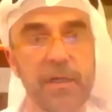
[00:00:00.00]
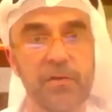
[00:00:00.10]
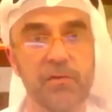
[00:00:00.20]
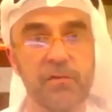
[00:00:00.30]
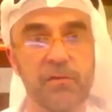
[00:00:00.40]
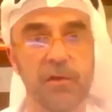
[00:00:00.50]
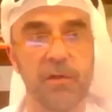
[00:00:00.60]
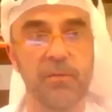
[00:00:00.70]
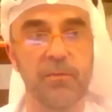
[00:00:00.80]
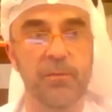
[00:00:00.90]
as,
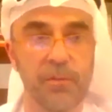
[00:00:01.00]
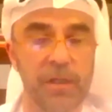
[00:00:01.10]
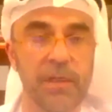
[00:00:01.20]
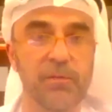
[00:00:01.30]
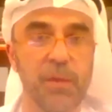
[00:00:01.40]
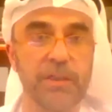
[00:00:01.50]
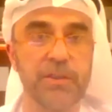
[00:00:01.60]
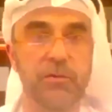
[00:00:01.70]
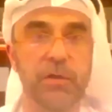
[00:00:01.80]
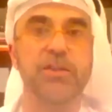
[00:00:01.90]
at least my
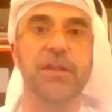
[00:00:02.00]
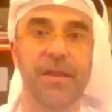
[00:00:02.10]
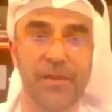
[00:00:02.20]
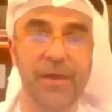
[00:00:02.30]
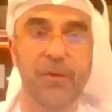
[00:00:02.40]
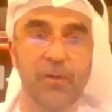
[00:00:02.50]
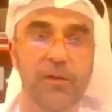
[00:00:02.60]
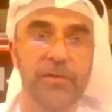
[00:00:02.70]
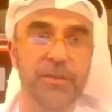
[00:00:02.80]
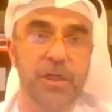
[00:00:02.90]
generation and then all
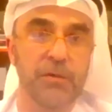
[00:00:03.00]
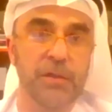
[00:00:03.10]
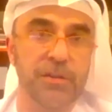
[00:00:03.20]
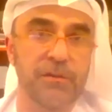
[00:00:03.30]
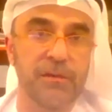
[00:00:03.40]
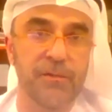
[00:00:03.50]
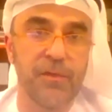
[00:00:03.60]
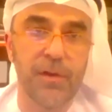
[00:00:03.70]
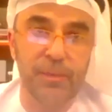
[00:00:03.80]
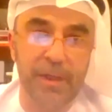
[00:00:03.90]
of the generations that
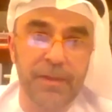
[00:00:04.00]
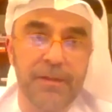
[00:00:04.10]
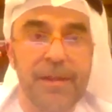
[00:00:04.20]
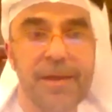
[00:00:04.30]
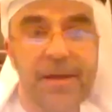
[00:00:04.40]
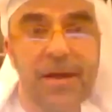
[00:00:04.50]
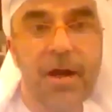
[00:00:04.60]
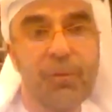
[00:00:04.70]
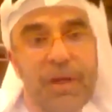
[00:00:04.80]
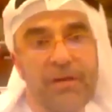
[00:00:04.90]
follow me,
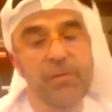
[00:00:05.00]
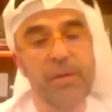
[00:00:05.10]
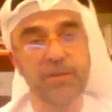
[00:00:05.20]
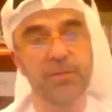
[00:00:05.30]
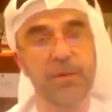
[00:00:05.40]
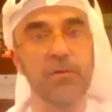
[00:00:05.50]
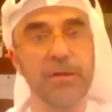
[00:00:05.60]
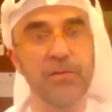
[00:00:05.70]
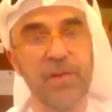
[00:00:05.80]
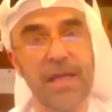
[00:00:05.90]
will have a much better
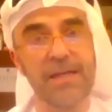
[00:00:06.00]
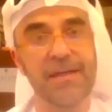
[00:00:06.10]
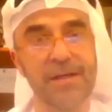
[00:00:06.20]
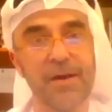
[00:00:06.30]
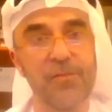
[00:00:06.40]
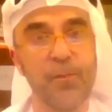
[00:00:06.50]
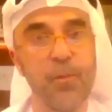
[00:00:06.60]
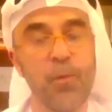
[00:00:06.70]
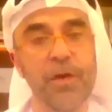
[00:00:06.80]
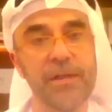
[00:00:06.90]
understanding of
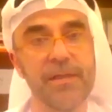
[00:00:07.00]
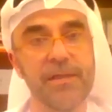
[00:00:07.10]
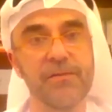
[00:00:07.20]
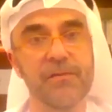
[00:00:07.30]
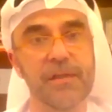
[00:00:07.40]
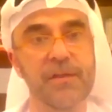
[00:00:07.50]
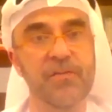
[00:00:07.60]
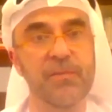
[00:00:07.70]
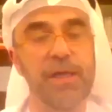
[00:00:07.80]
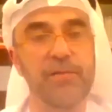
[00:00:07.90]
what it is that
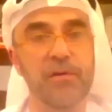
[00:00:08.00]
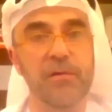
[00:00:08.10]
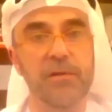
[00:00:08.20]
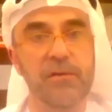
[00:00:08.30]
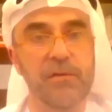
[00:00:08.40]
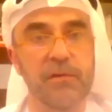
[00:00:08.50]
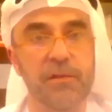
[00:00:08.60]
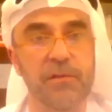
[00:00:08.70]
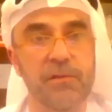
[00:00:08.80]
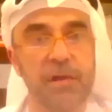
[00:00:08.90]
explains our
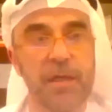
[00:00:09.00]
existence.